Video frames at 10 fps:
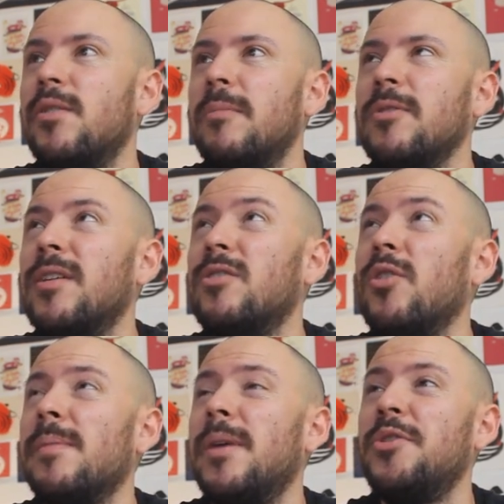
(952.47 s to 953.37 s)
So I'm not going to
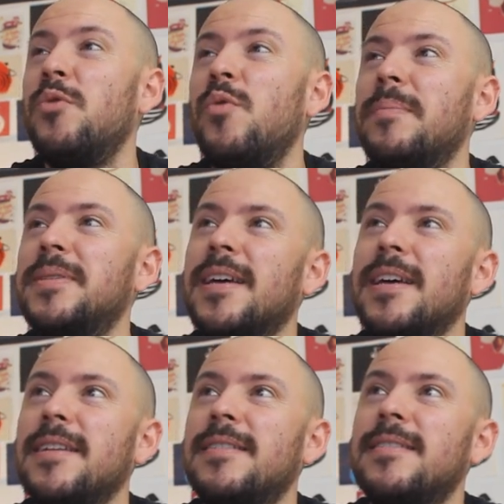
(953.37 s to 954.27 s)
talk about the
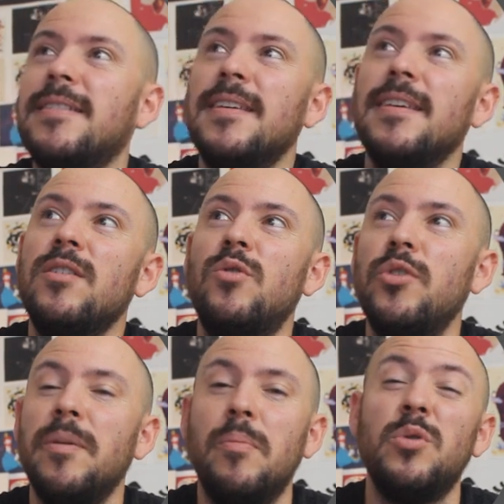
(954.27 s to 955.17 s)
website
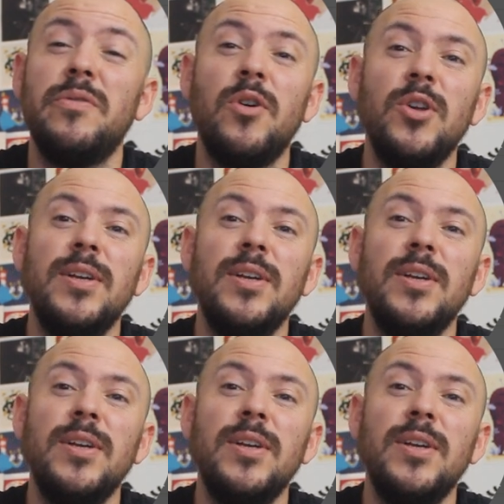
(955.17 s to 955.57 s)
or the portfolio